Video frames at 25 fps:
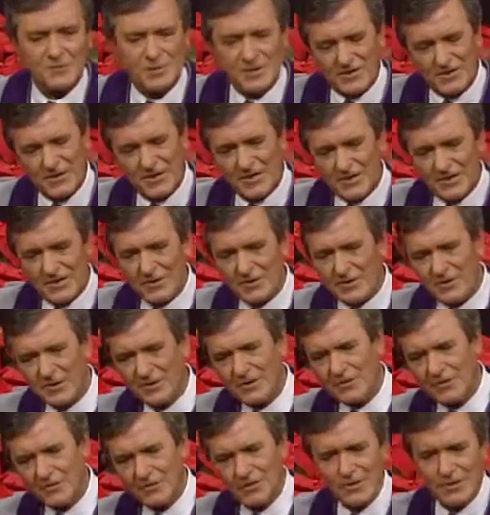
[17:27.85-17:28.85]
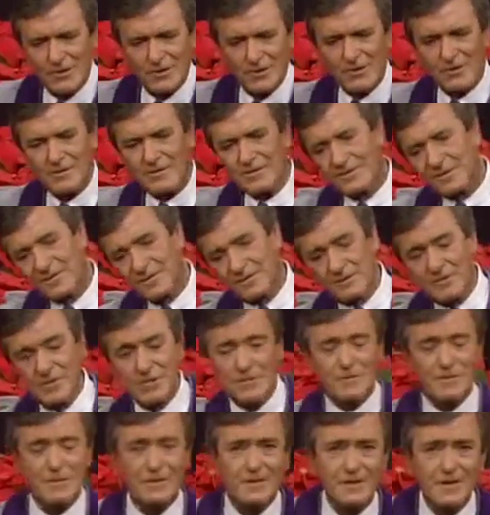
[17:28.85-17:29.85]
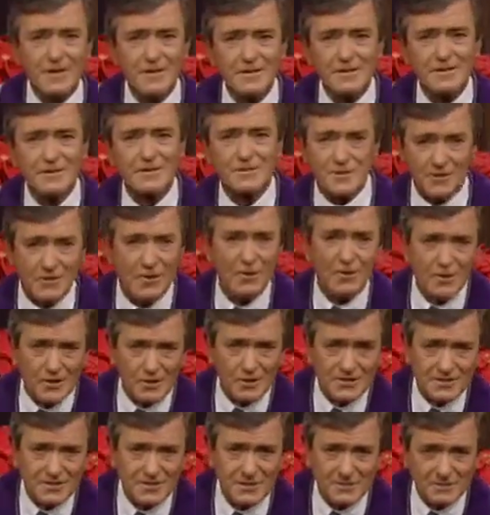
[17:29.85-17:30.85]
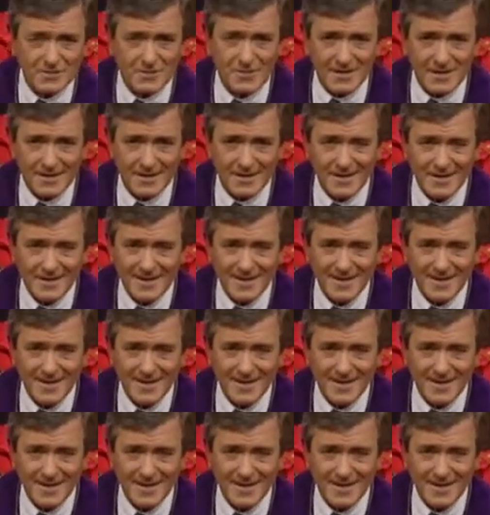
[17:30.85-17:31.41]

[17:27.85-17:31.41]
We think the world or the people around us owe us something.